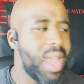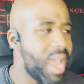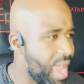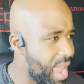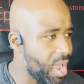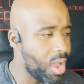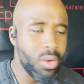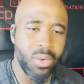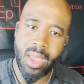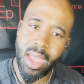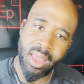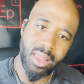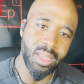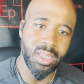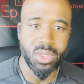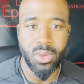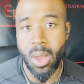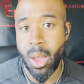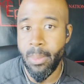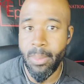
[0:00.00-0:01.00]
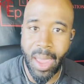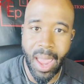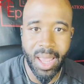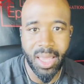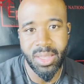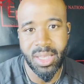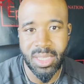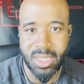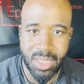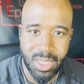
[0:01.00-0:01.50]
hey, okay, let's go out back
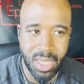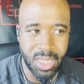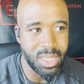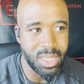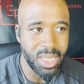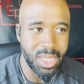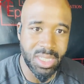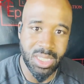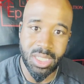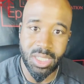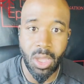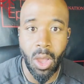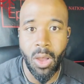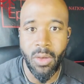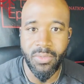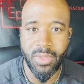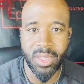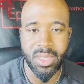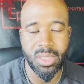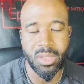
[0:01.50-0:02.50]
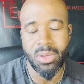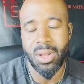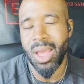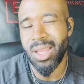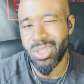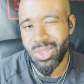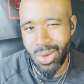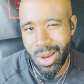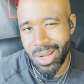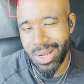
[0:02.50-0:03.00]
and let's solve this. And they're
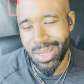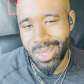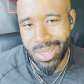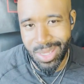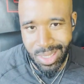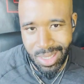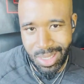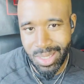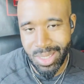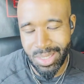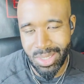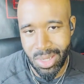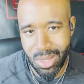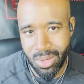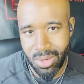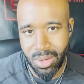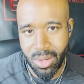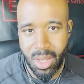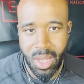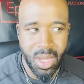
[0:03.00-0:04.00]
not trying to kill each other.